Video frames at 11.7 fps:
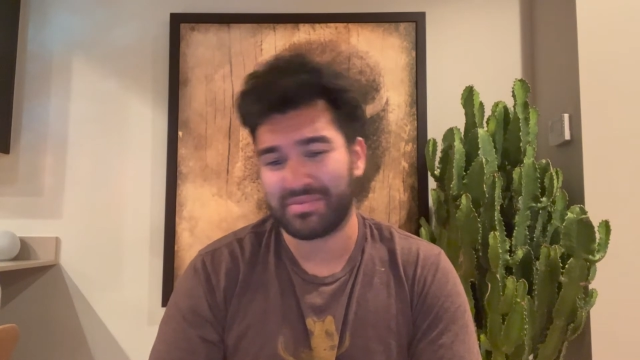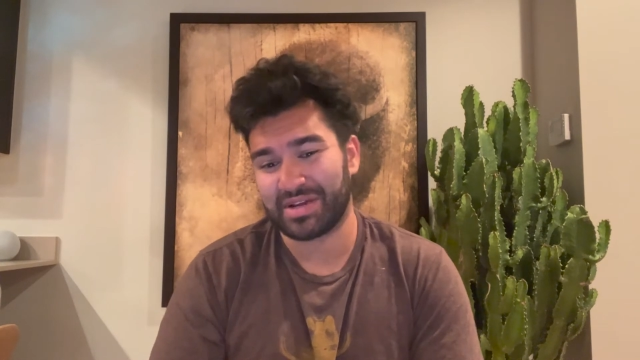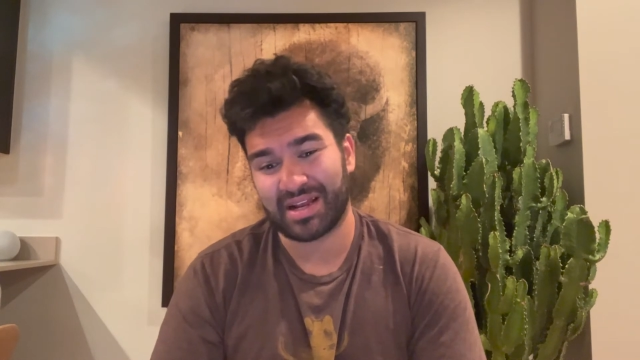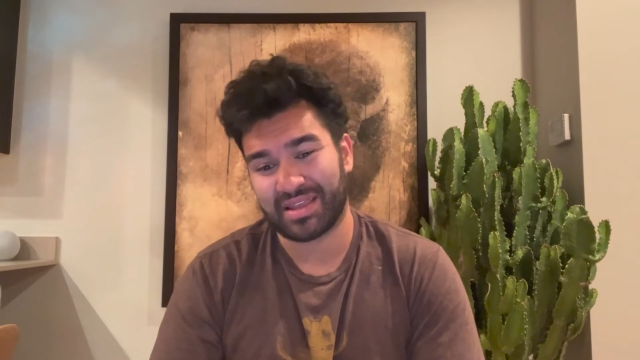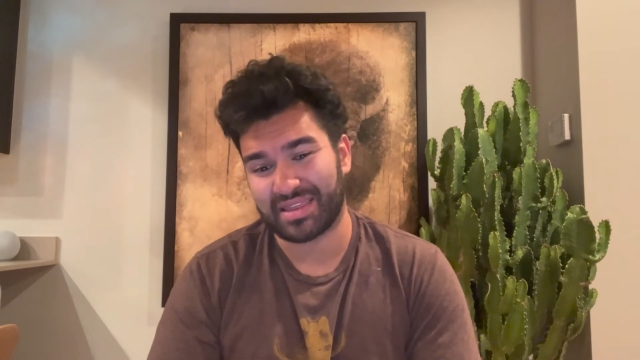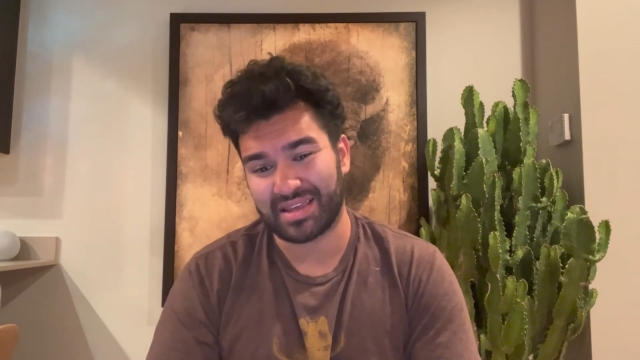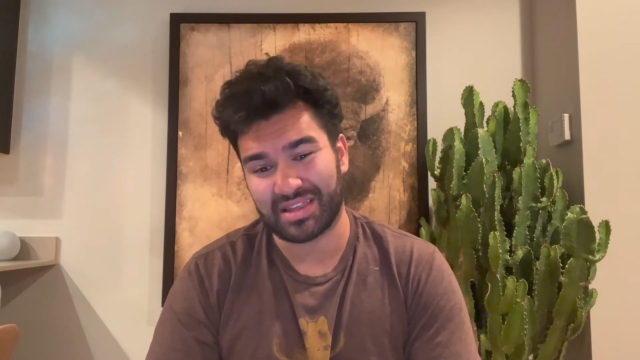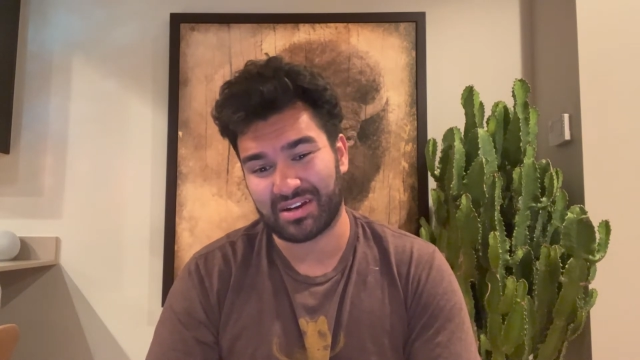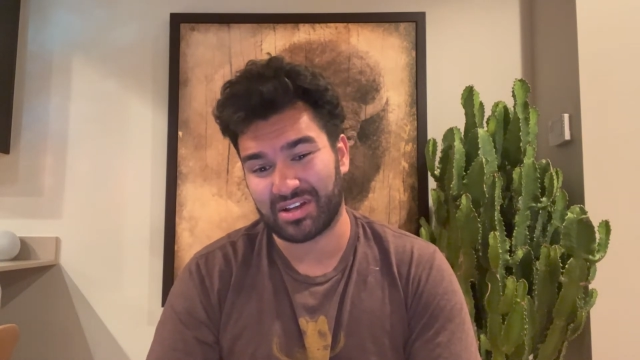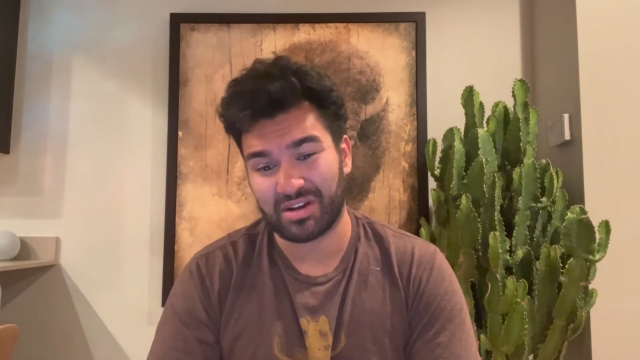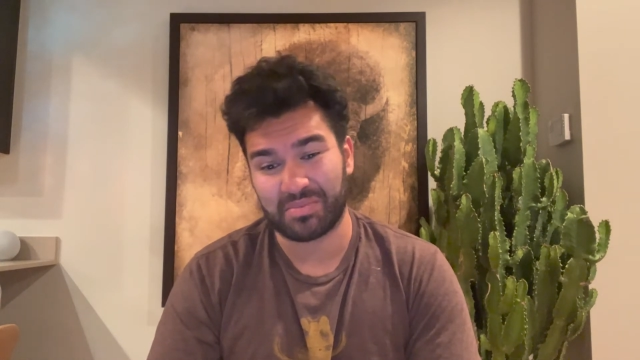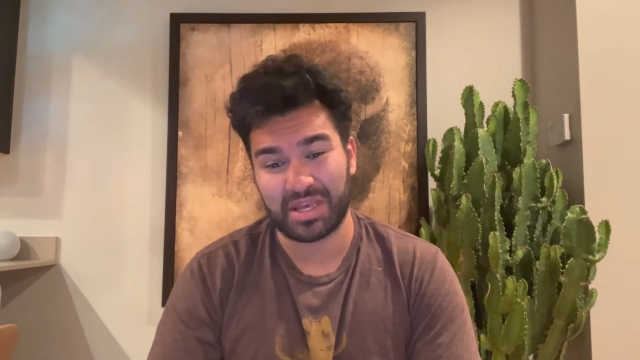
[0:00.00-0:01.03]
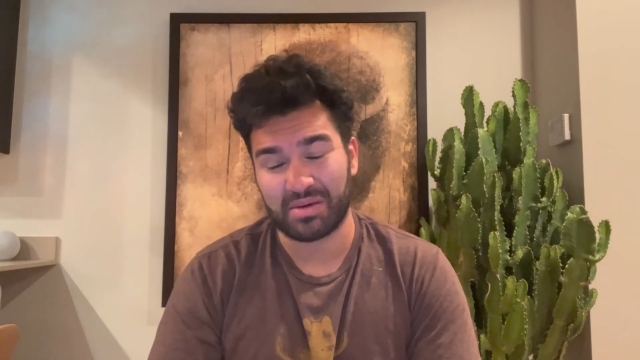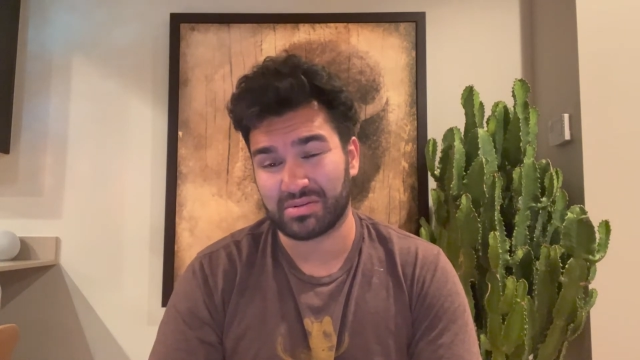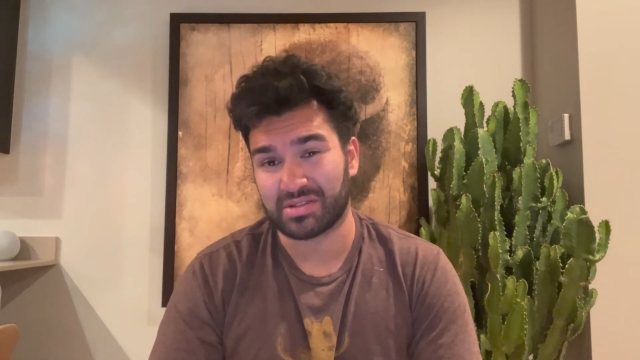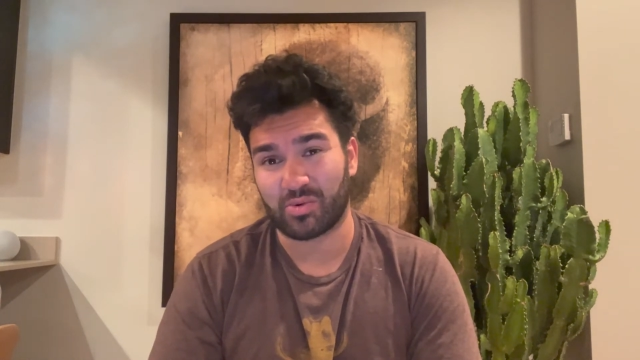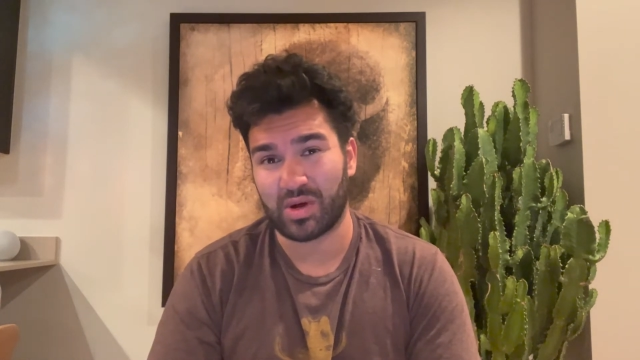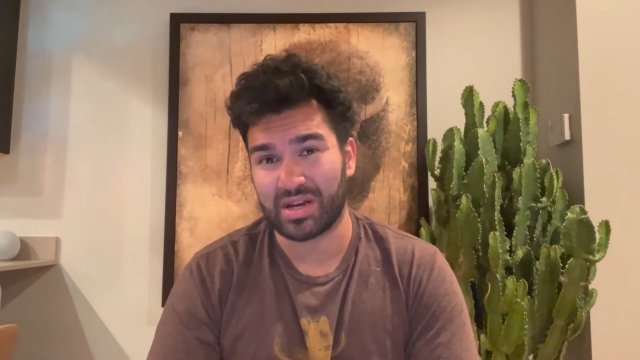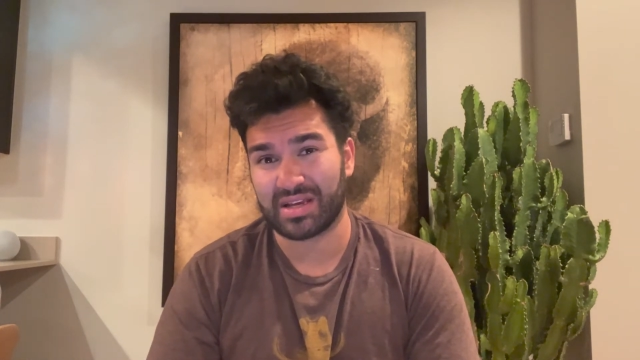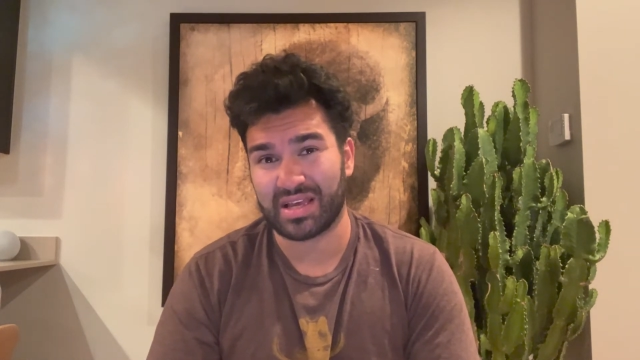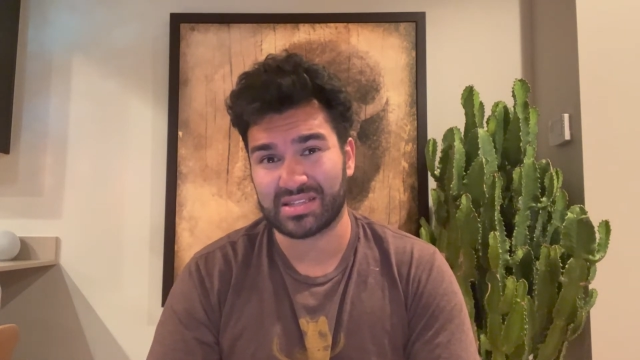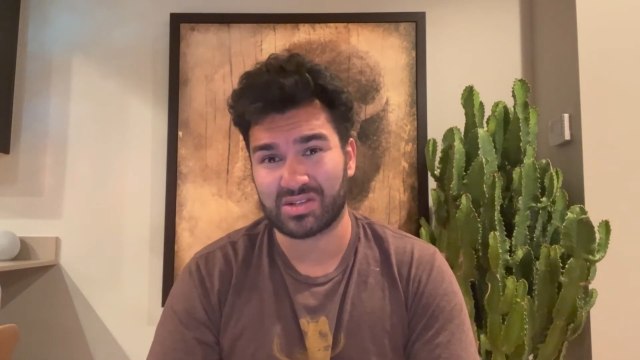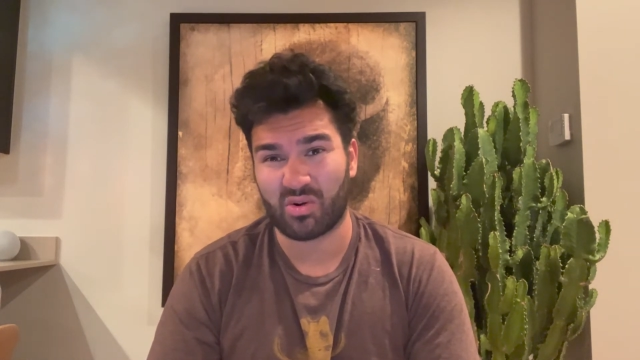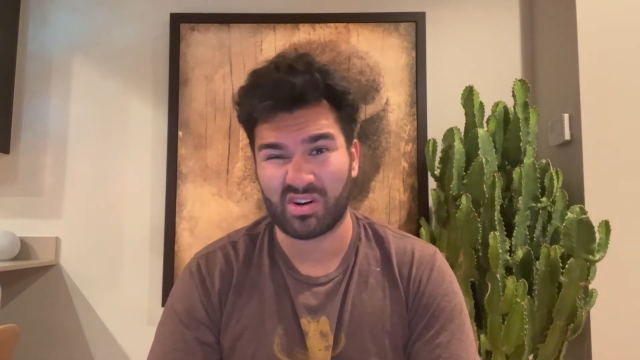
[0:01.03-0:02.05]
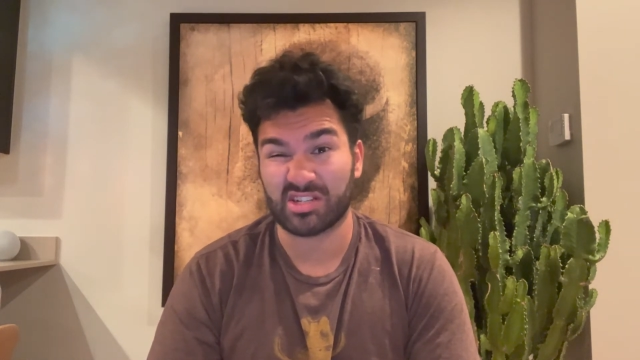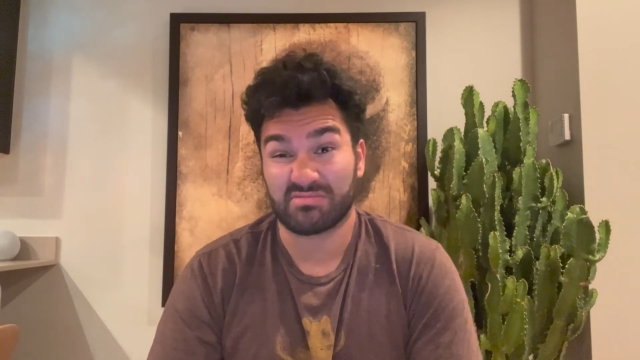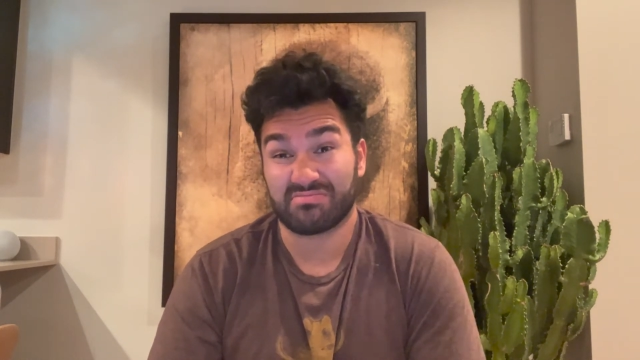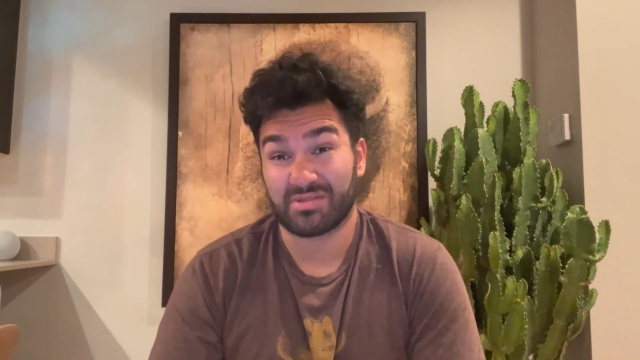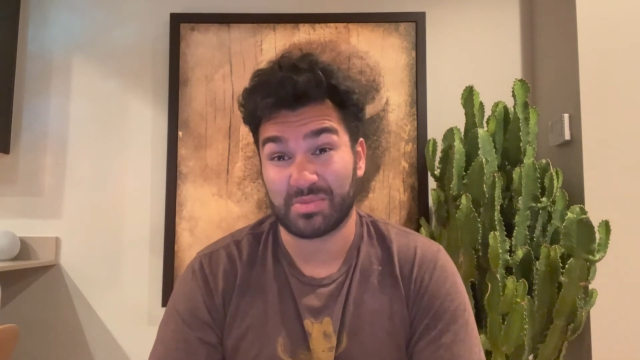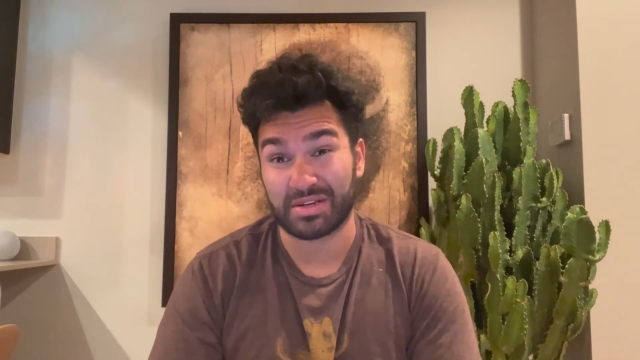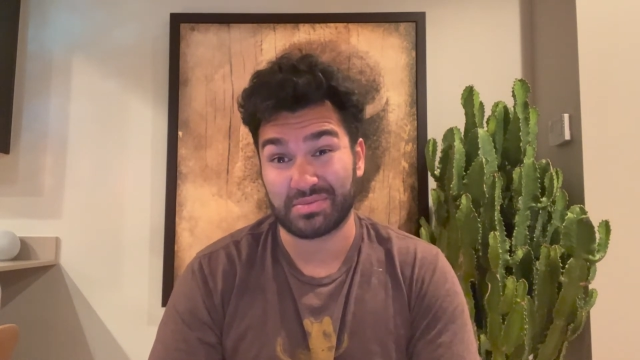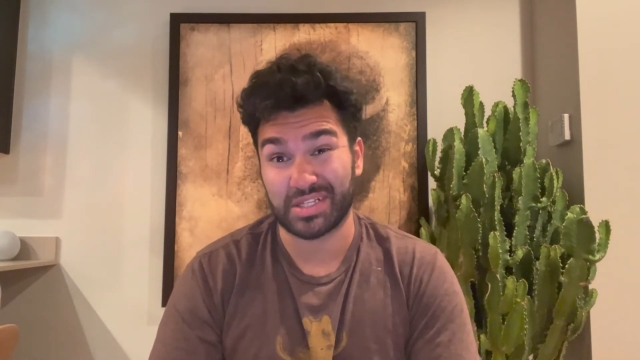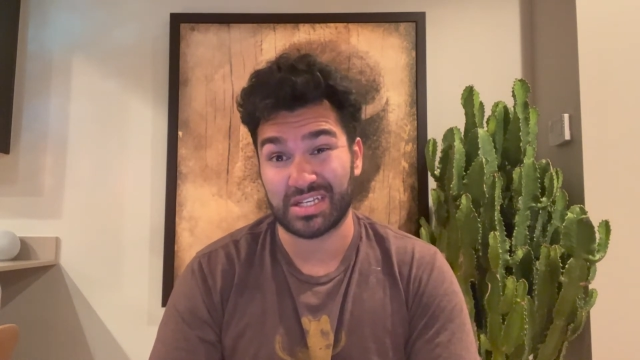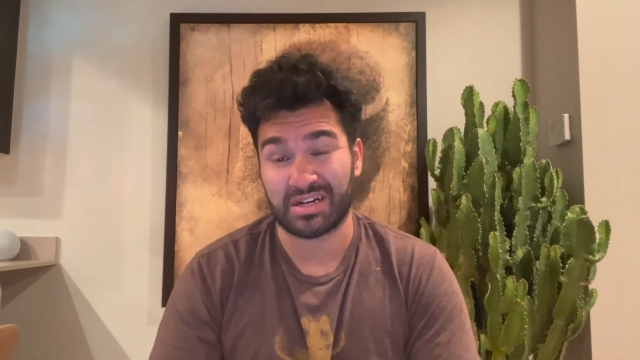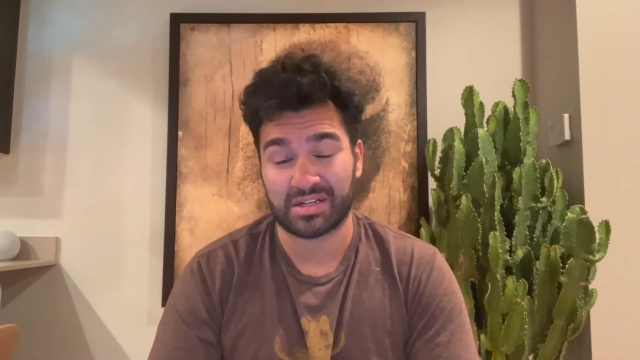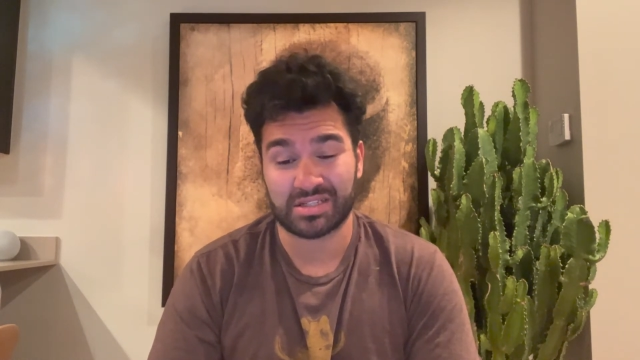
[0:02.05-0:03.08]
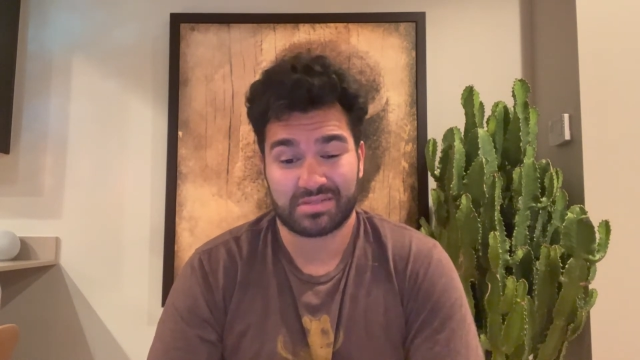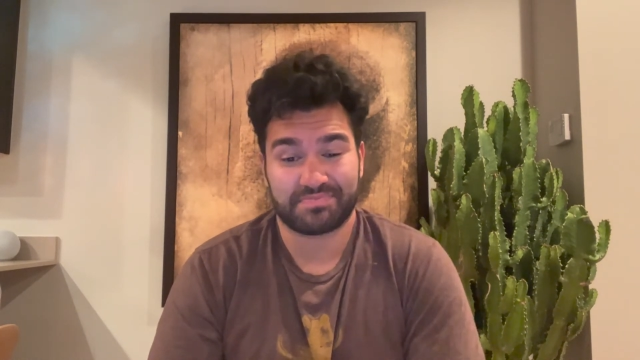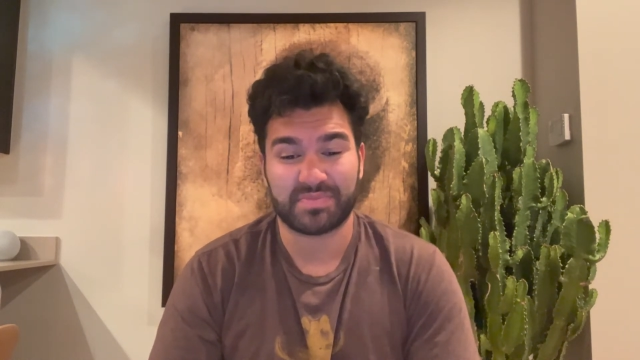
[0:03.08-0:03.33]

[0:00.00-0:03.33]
and I think they're going to be able to win against Norwich, to be completely honest.